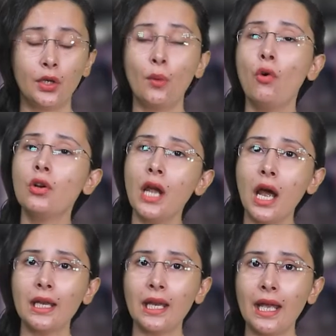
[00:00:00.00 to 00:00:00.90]
The report
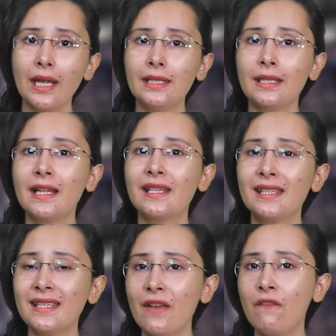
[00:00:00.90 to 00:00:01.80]
highlights that
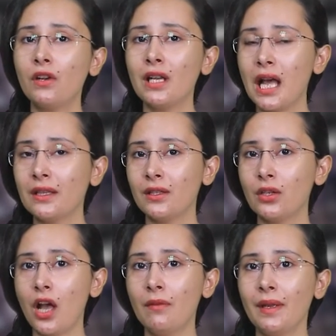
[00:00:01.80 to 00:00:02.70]
several other
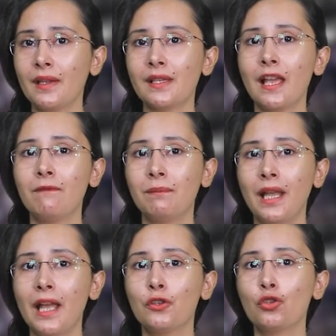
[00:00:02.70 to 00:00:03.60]
governments have
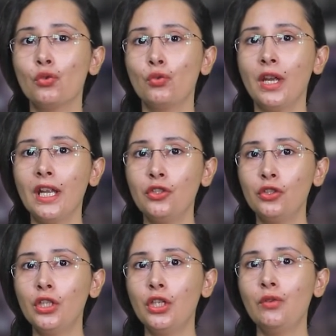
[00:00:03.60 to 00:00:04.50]
plans to
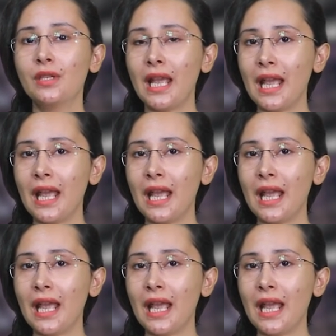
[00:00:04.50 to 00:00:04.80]
introduce